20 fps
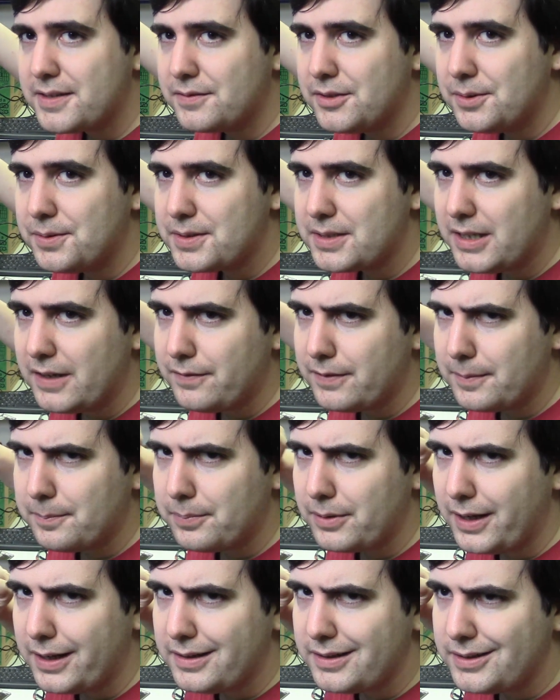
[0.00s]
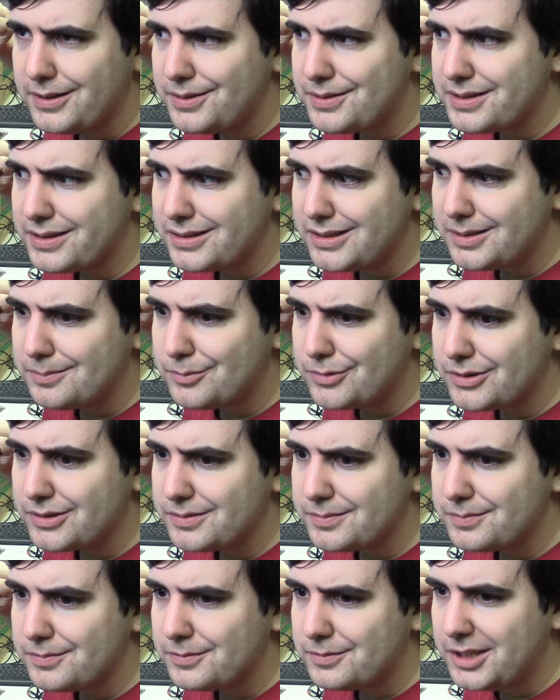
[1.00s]
of new stuff. I plan to use a lot
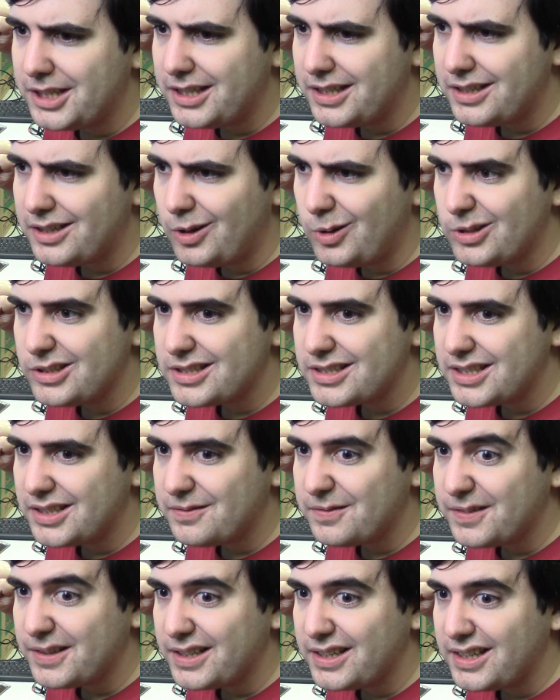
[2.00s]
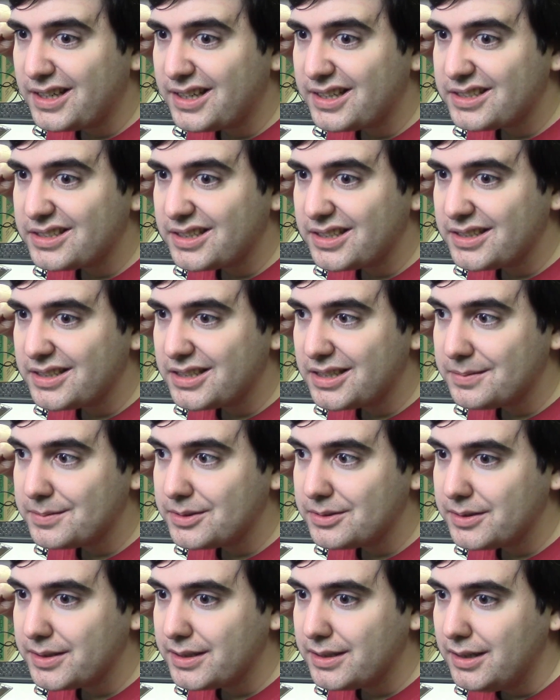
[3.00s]
more uh, old stuff than I actually ended up
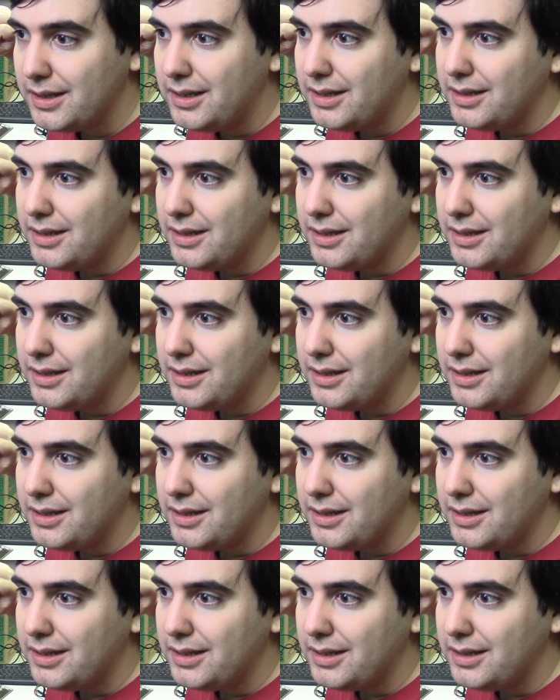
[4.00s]
doing,